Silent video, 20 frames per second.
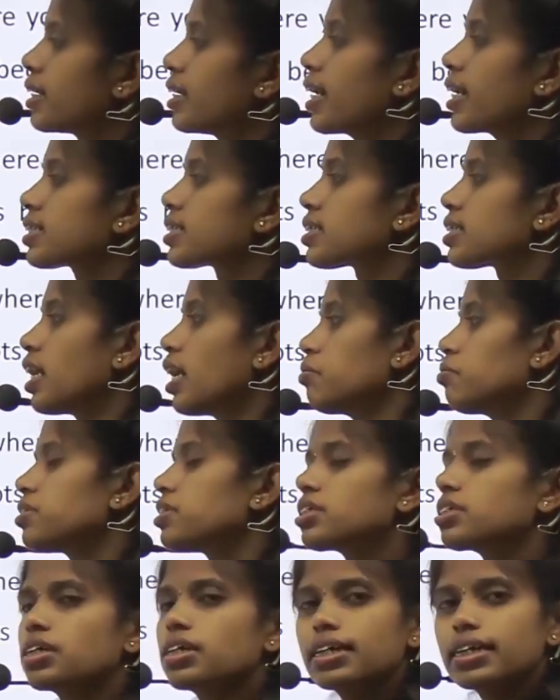Next
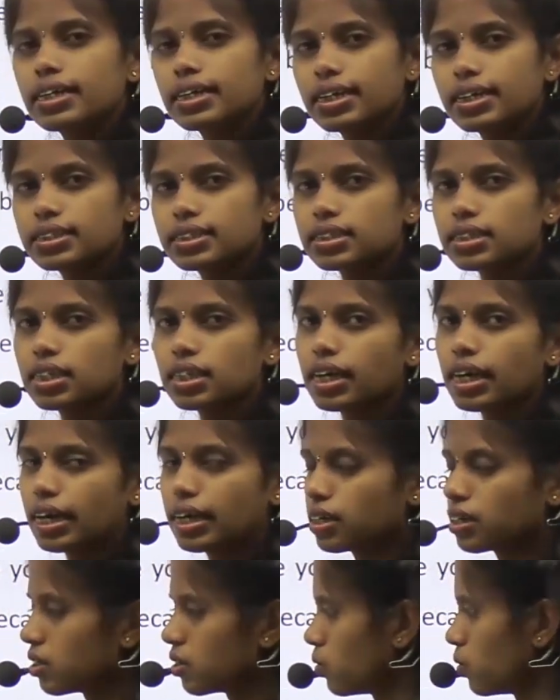comes disk
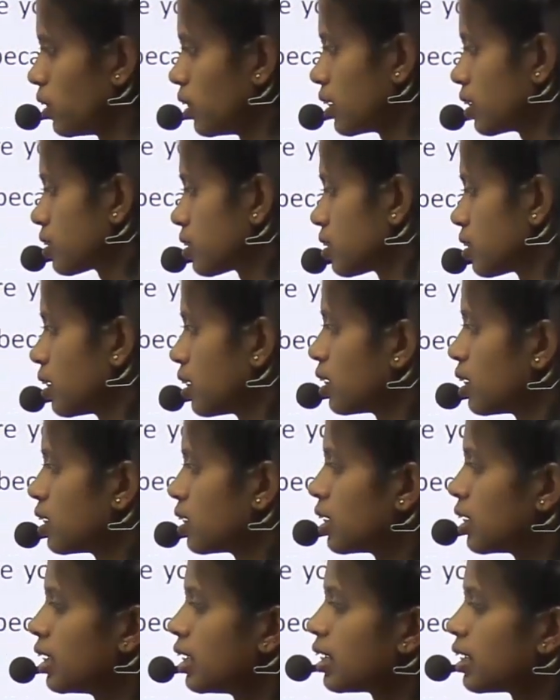controllers.
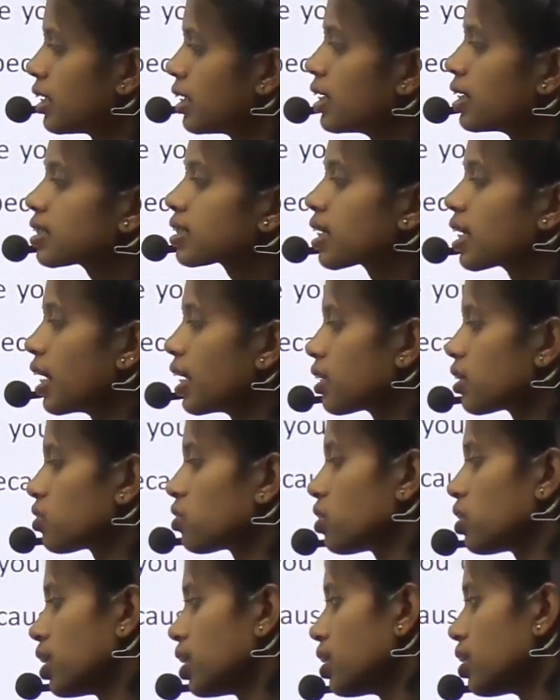Disk
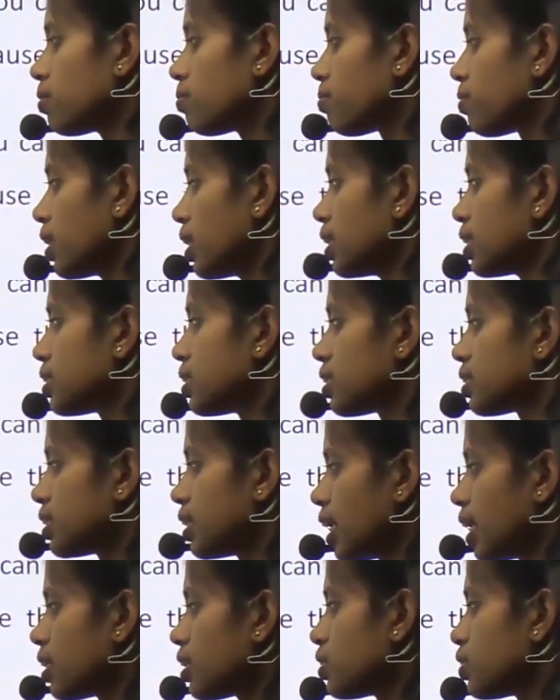controller is the
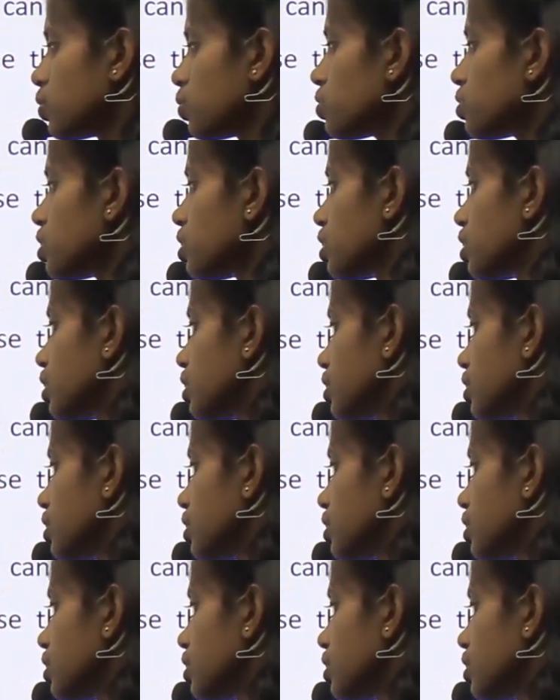circuit